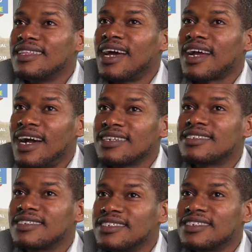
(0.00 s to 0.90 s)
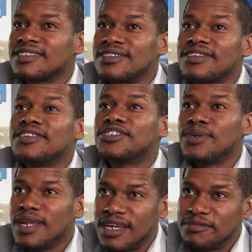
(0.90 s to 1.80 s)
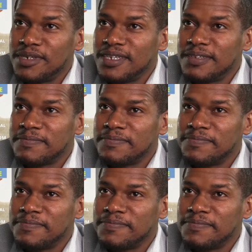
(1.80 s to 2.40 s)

That oxygen is going to cost you a lot of money.